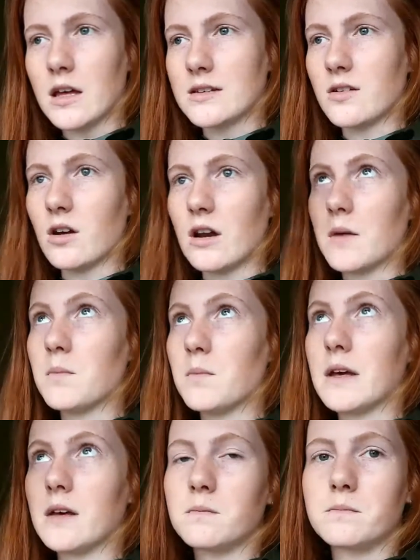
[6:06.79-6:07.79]
It's got like
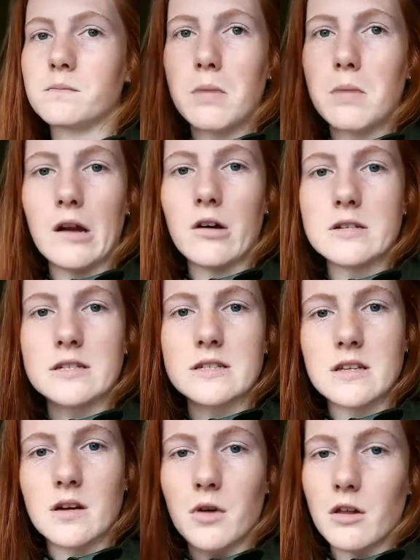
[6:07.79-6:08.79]
big pillars
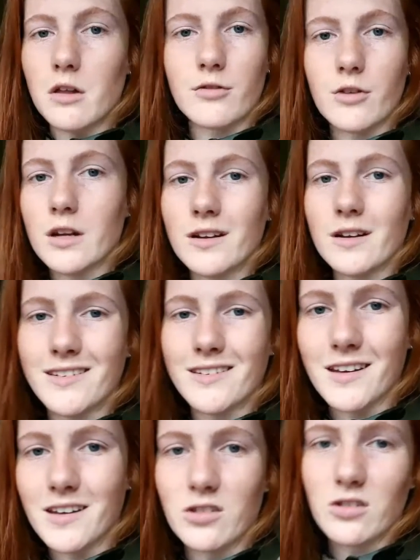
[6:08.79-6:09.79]
and stuff up the front, and
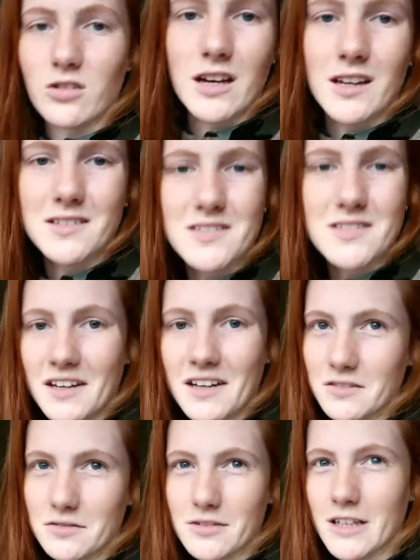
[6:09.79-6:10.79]
it's like your kind of
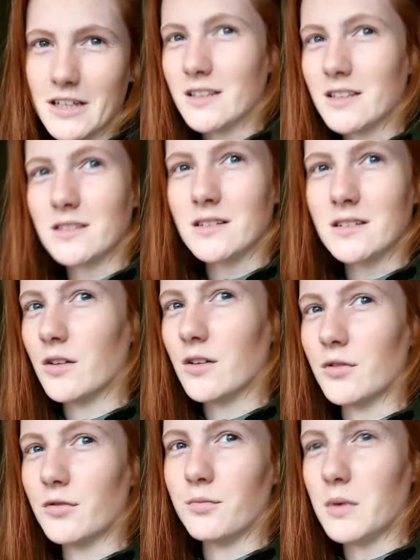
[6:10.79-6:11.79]
style of like
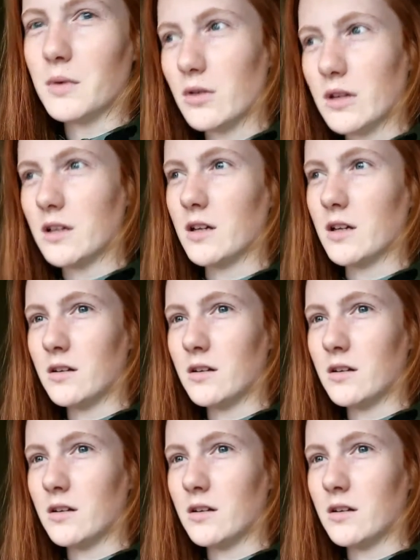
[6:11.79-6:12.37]
love of building.